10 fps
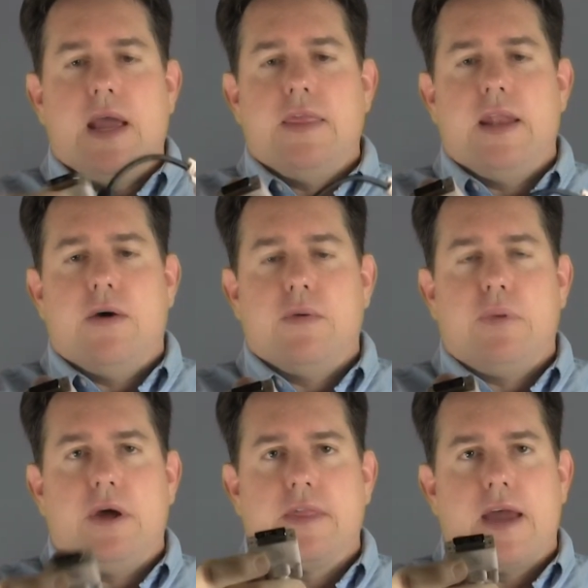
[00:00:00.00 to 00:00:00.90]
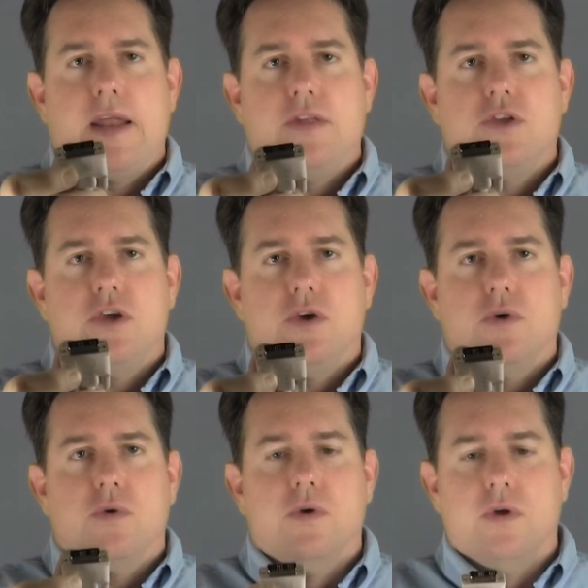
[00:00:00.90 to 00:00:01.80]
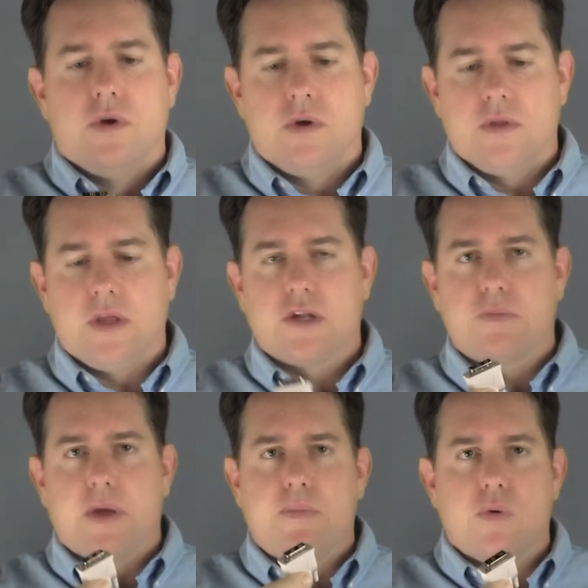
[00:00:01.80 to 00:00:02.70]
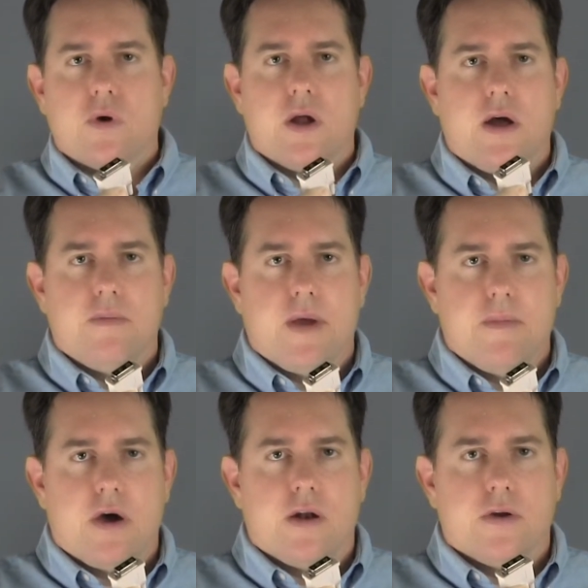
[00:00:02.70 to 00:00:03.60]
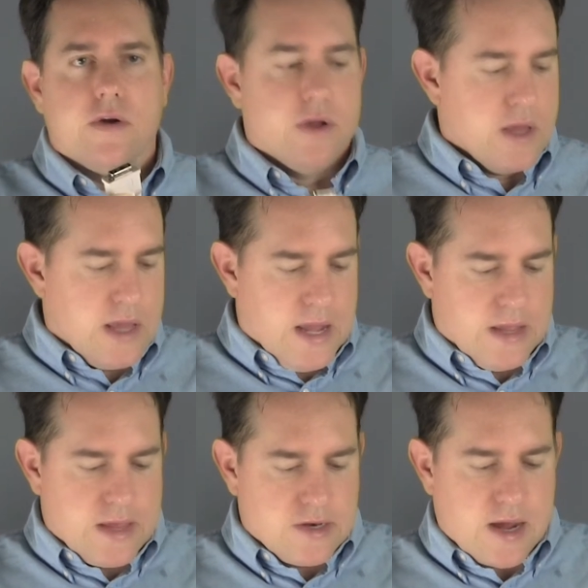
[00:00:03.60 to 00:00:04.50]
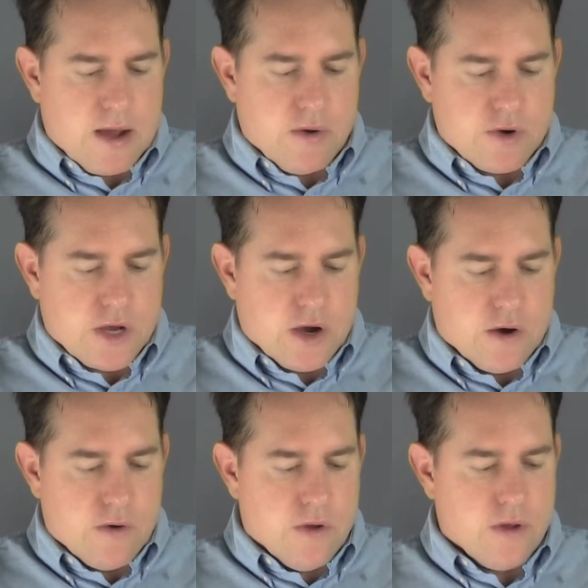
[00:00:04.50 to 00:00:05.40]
and then I would plug that into the DisplayPort on my monitor. And that's how I would go